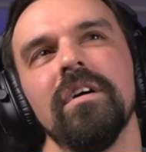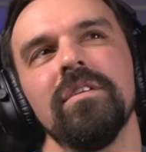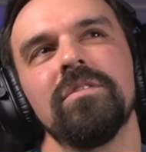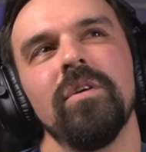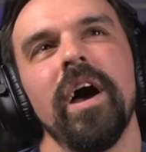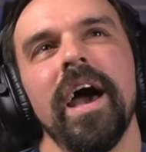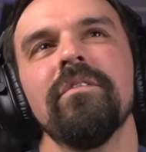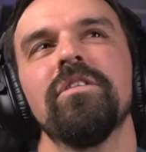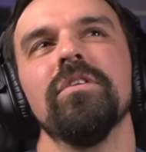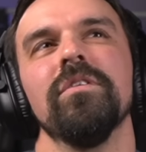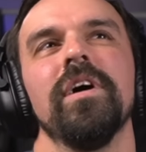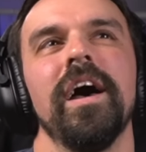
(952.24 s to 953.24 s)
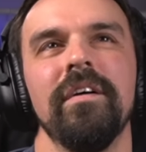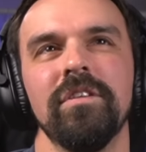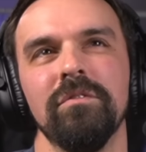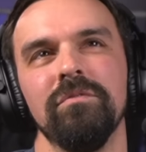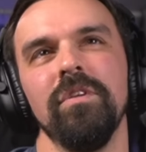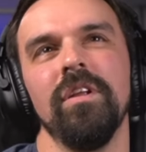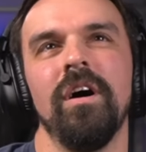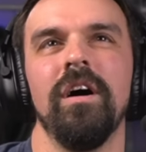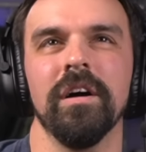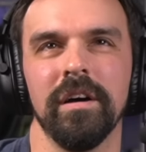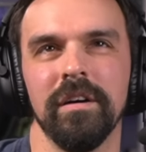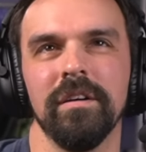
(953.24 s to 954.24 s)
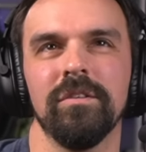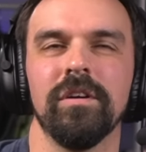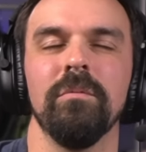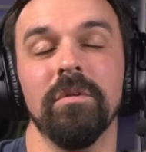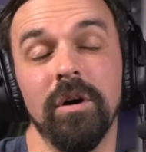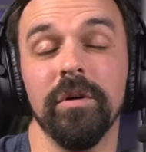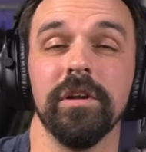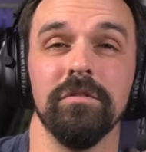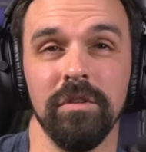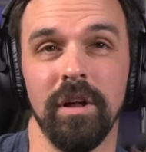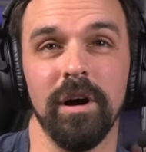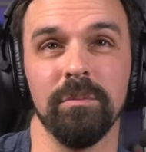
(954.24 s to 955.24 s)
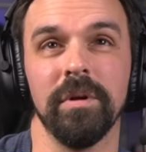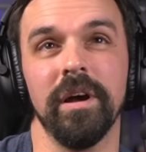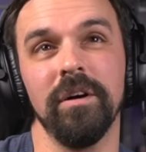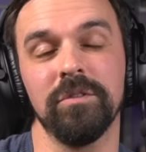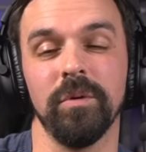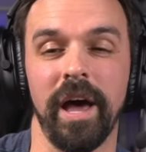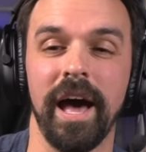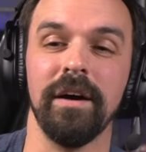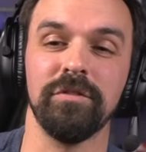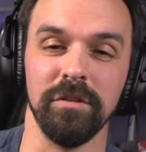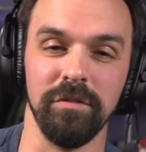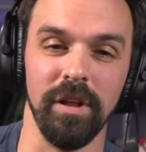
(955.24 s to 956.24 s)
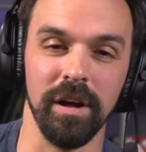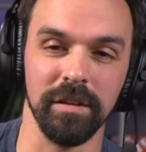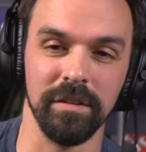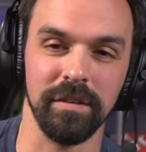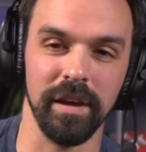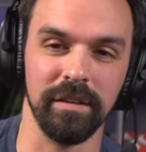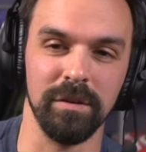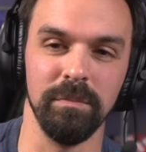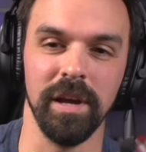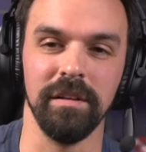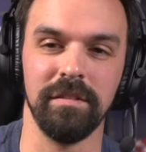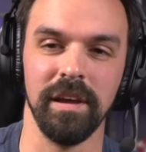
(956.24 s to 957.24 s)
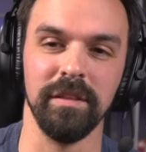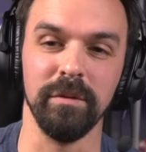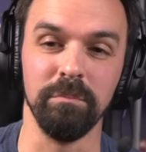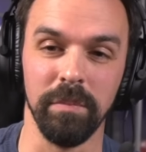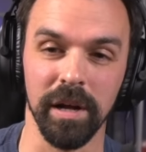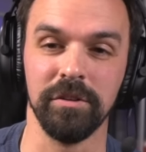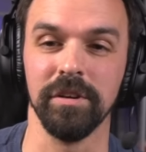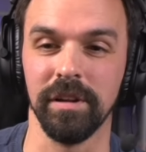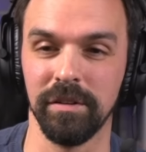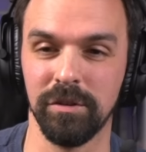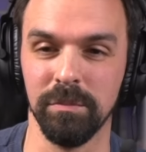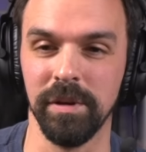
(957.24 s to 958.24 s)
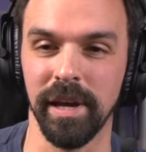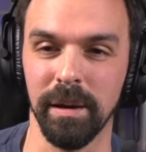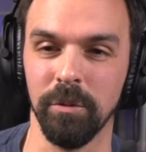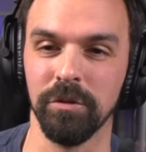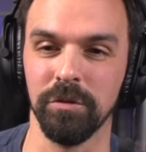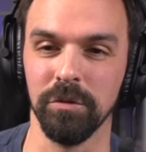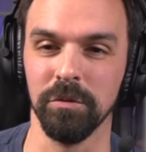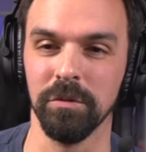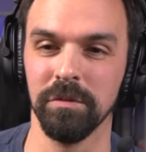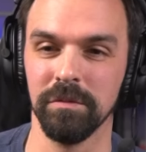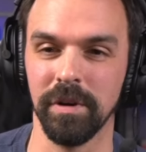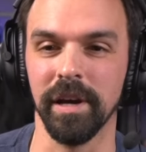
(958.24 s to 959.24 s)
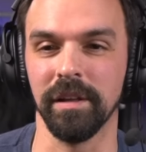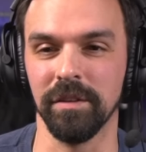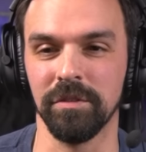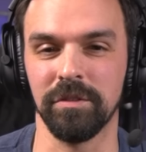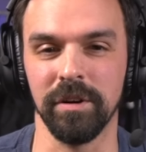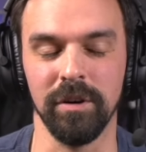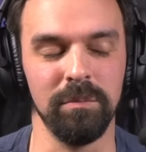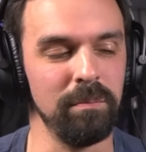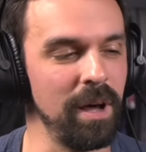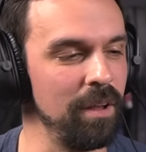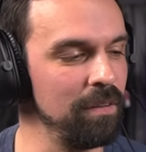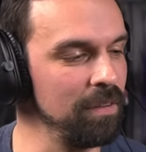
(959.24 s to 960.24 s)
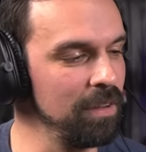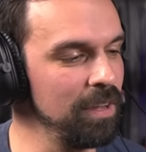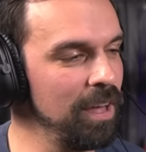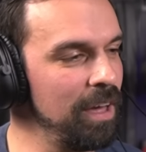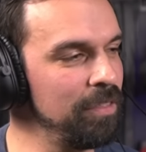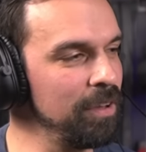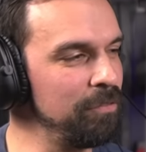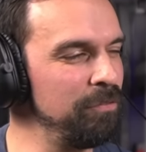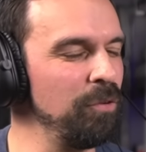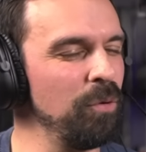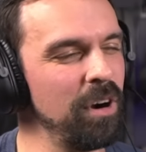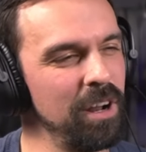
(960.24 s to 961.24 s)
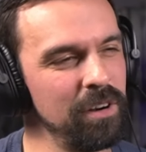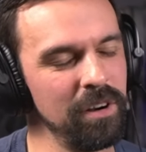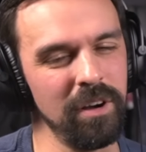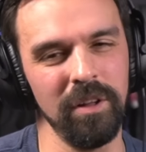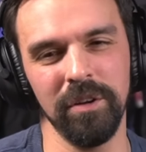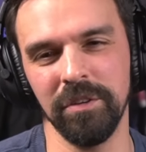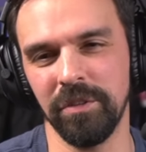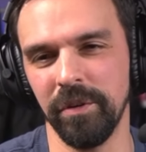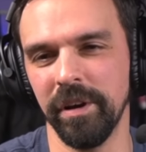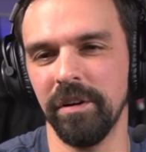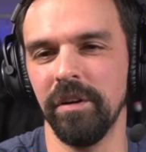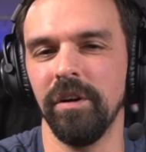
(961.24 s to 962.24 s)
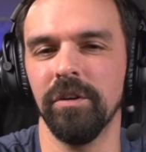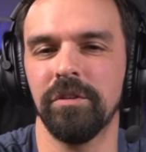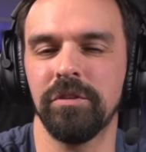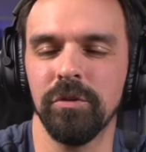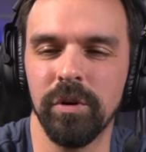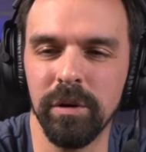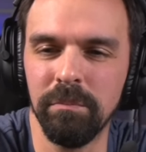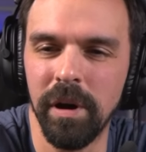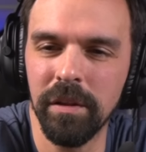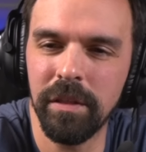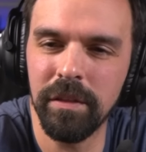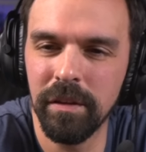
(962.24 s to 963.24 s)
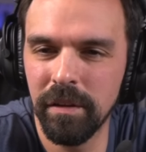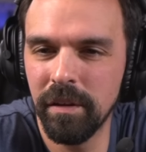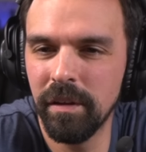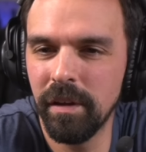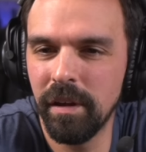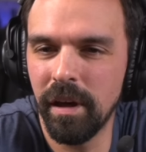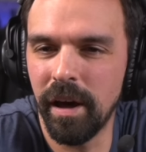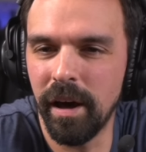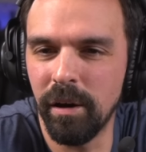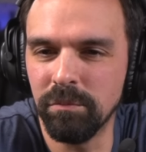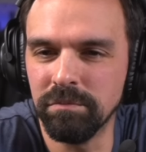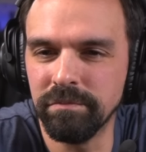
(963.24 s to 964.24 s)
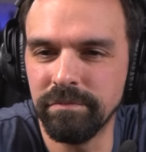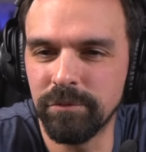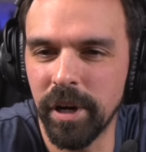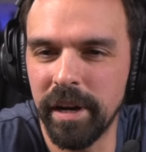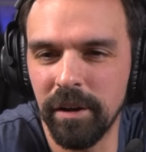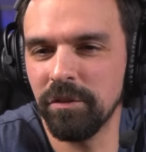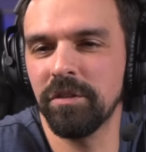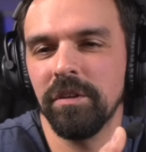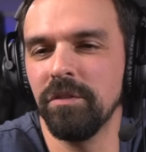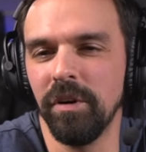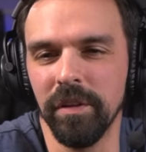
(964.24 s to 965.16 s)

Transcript: So I have to vlog, or I'm going to vlog, but I also have to vlog this hike to maintain the budget to be able to hike this trail. I'm about, I think, $400, $300 short a month right now, just because of